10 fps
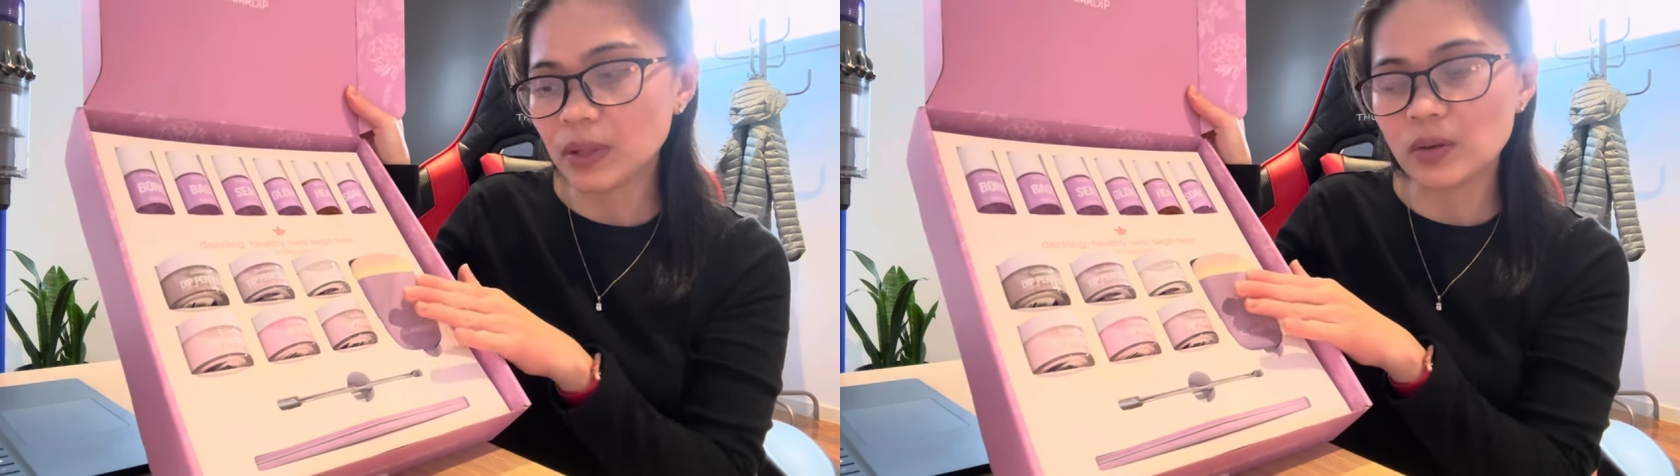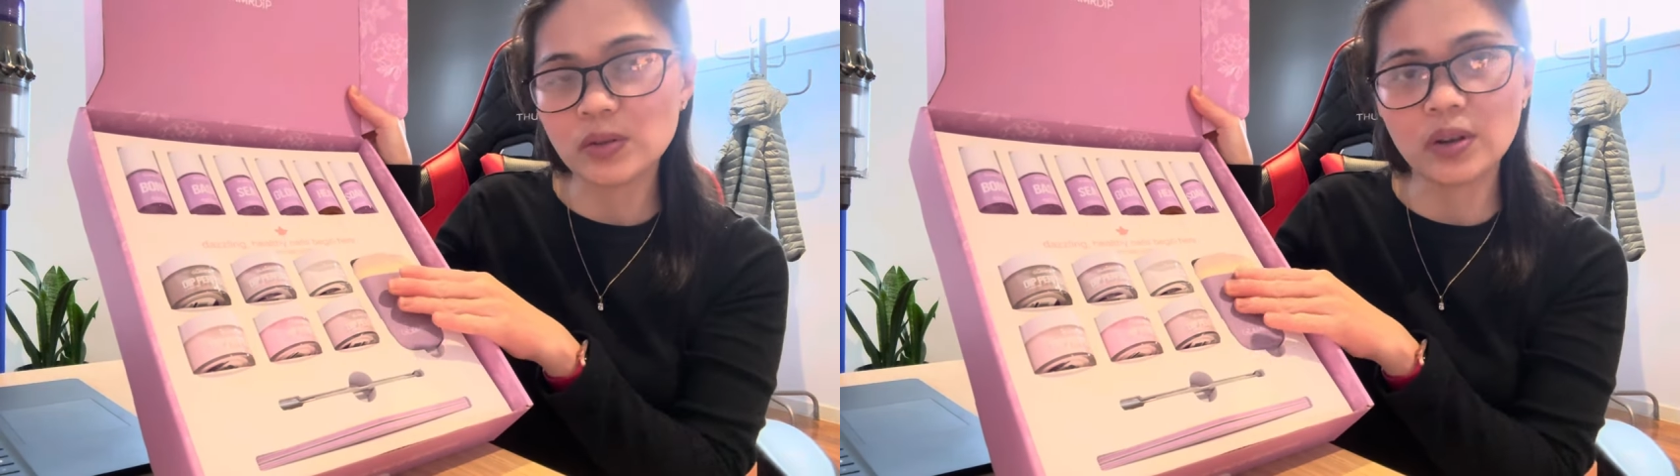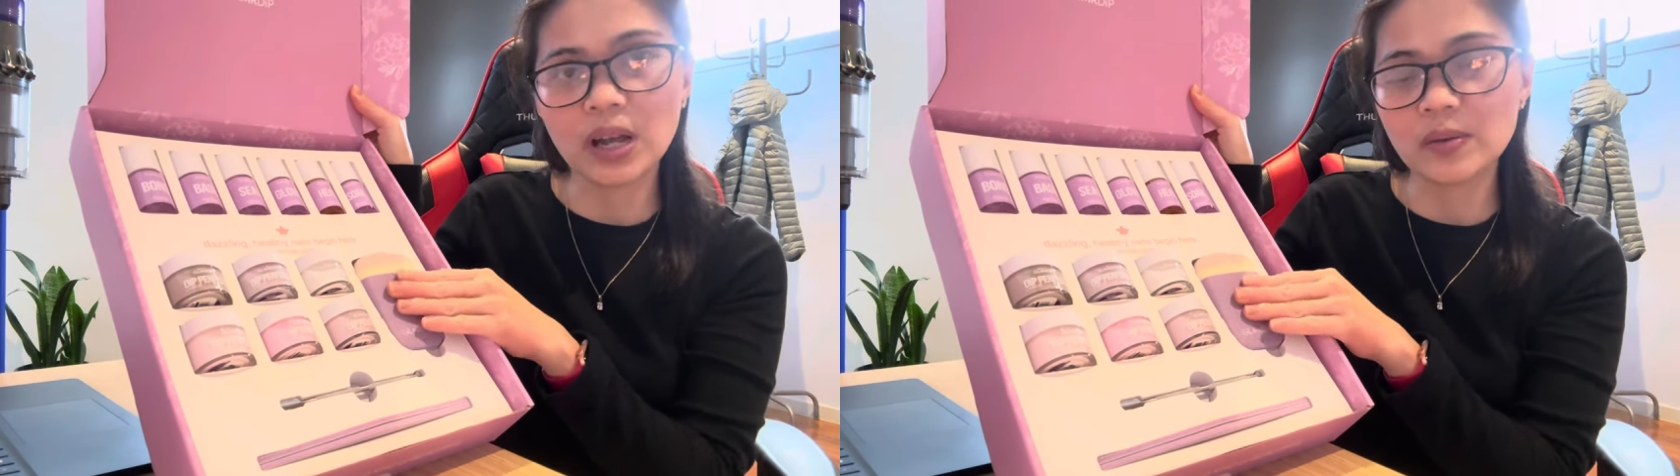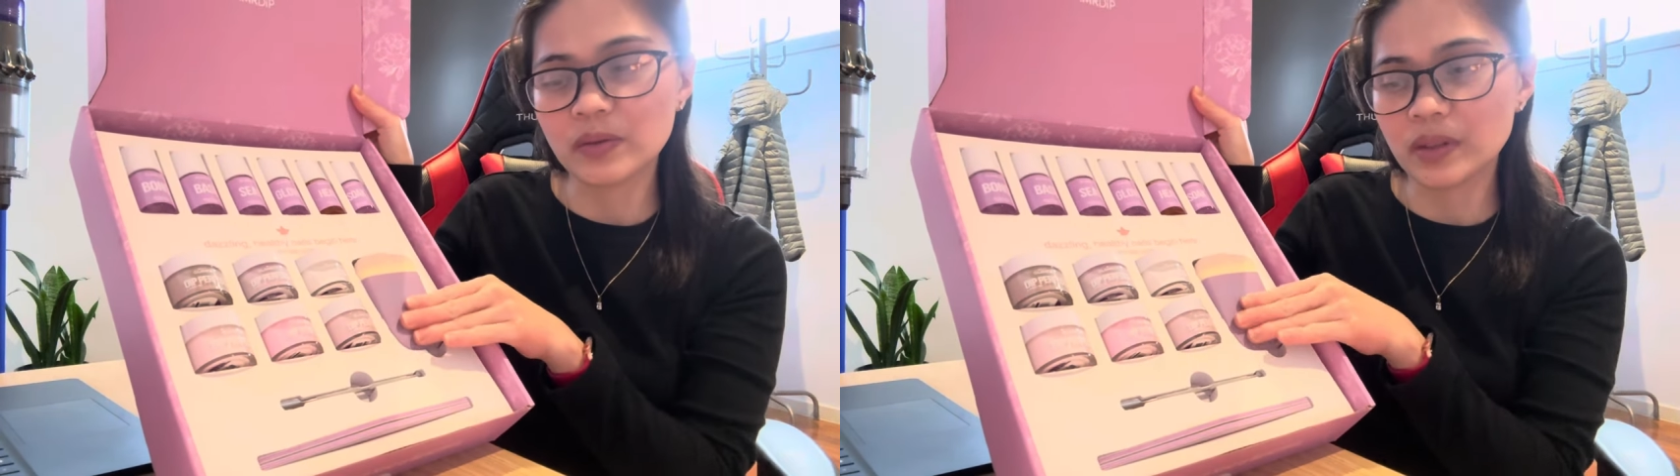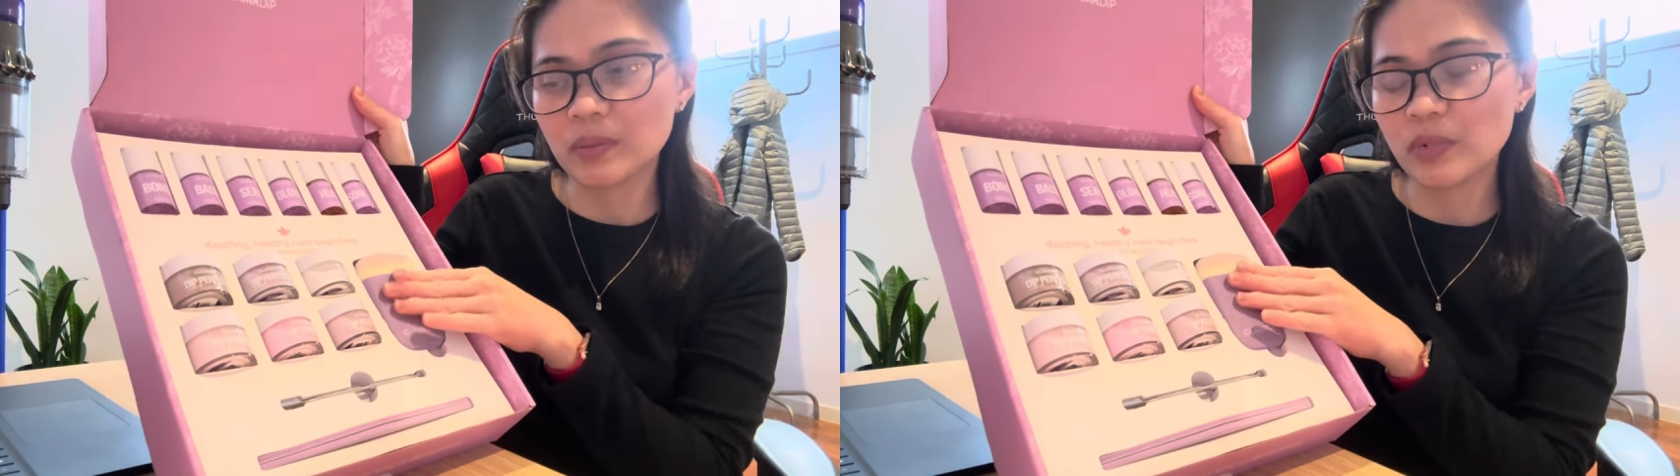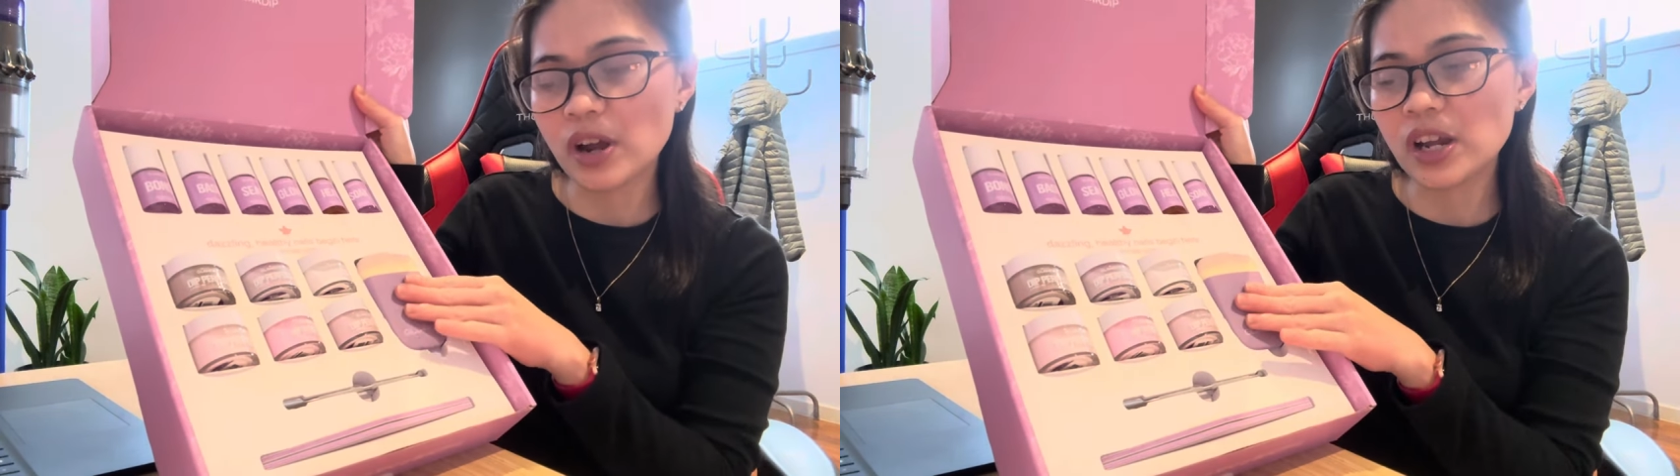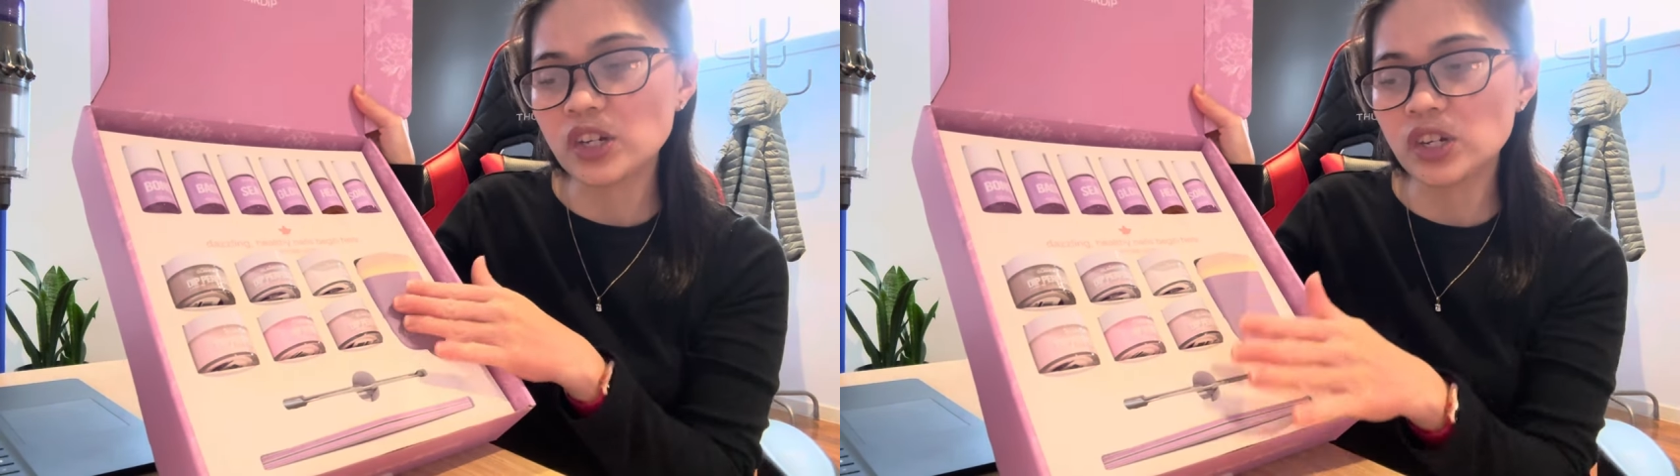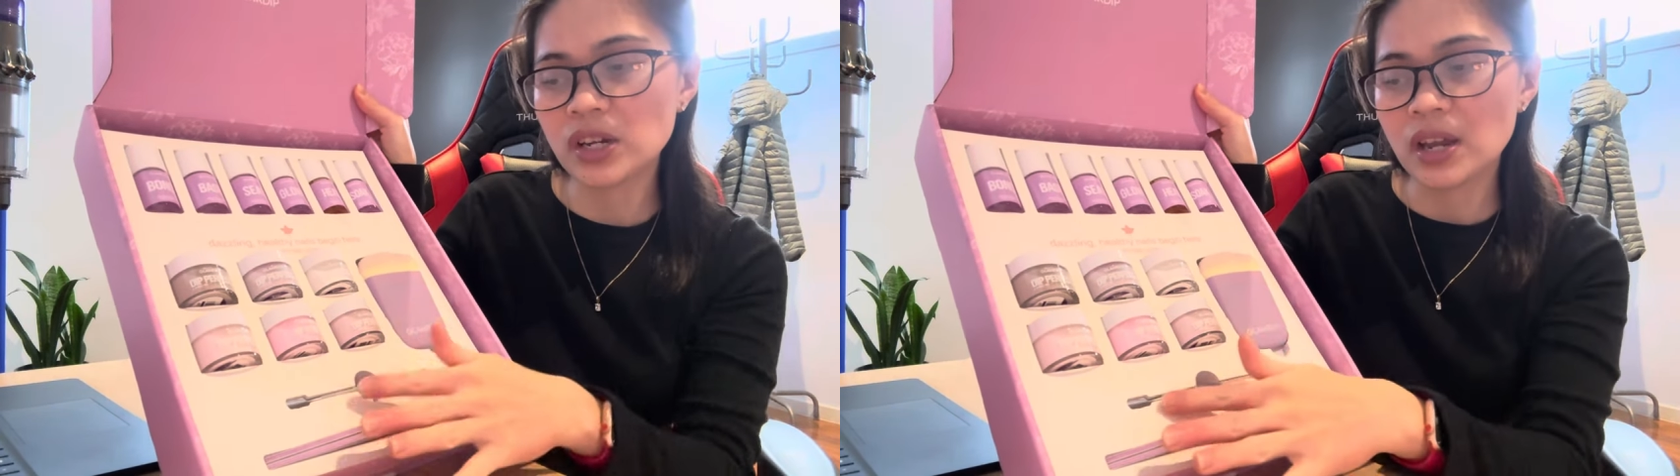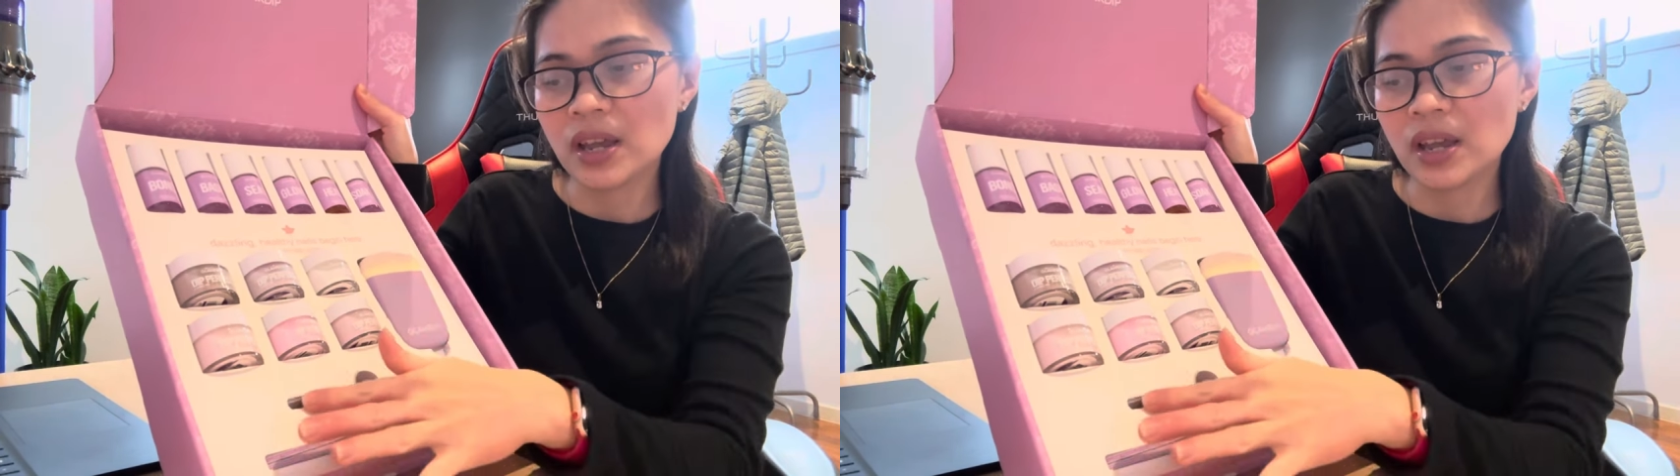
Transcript: It also comes with a brush,